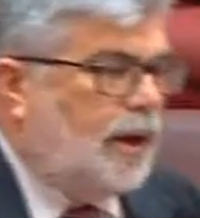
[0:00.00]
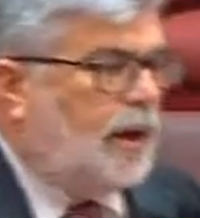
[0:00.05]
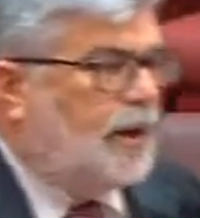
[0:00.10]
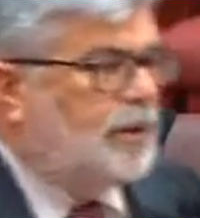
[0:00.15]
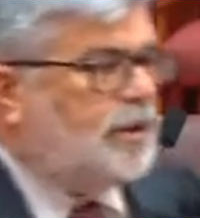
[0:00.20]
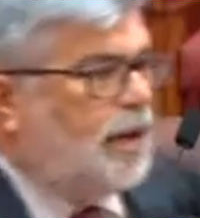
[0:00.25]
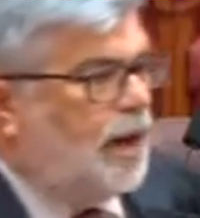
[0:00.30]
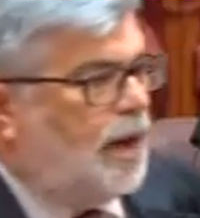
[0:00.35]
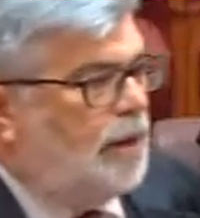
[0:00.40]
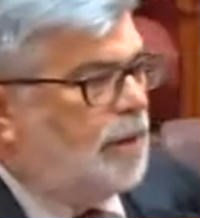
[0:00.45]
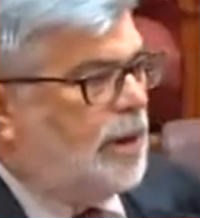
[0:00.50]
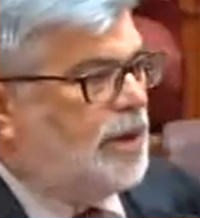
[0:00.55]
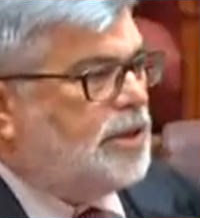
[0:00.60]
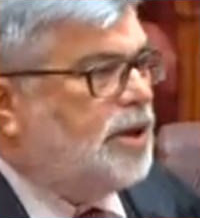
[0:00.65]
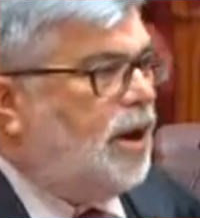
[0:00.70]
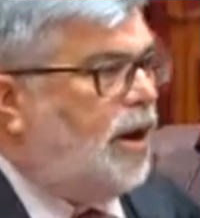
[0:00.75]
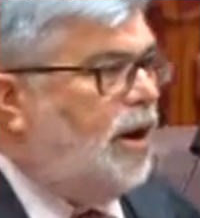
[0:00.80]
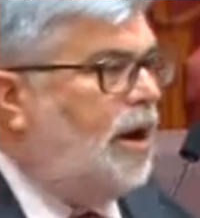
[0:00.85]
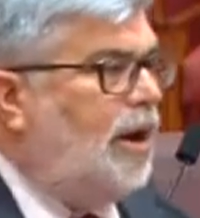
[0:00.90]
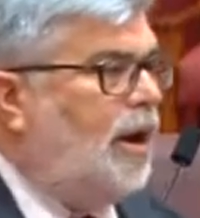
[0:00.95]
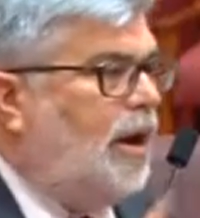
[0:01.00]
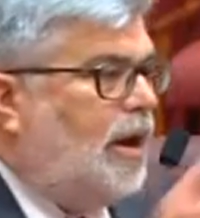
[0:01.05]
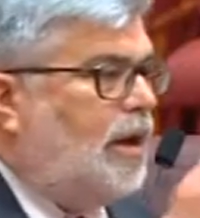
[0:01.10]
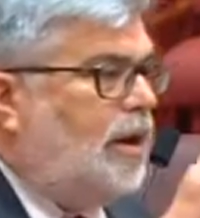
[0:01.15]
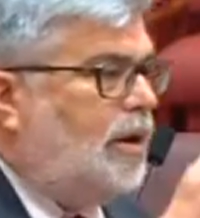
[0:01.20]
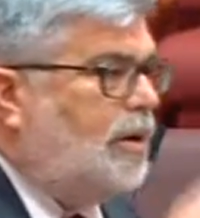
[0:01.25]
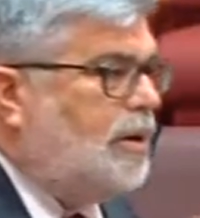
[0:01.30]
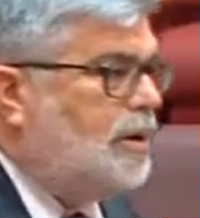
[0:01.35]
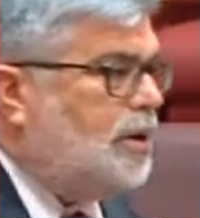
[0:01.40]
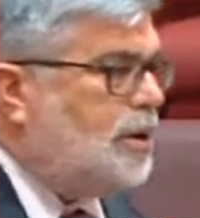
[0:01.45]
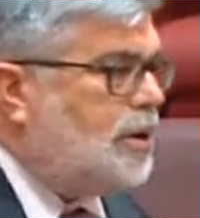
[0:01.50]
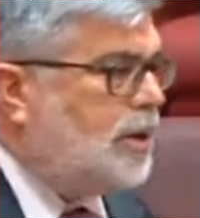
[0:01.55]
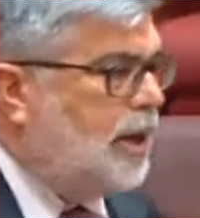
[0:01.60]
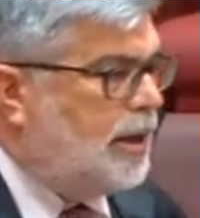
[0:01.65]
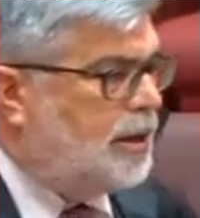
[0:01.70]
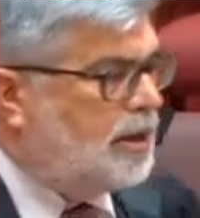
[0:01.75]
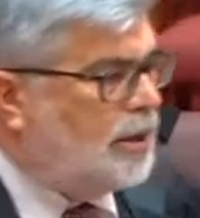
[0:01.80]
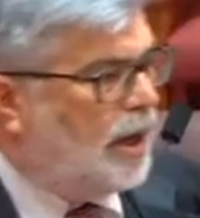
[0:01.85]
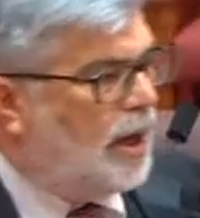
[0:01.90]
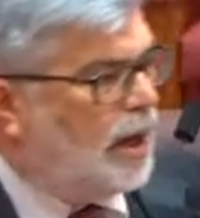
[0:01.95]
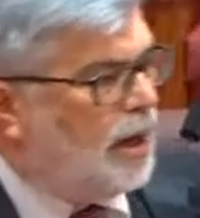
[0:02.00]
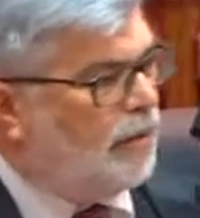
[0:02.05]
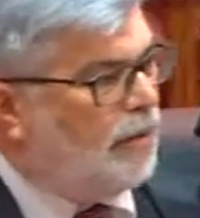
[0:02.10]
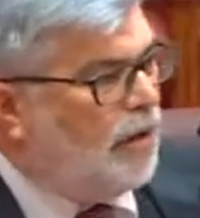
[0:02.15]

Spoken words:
Senator McDonald and, of course, Senator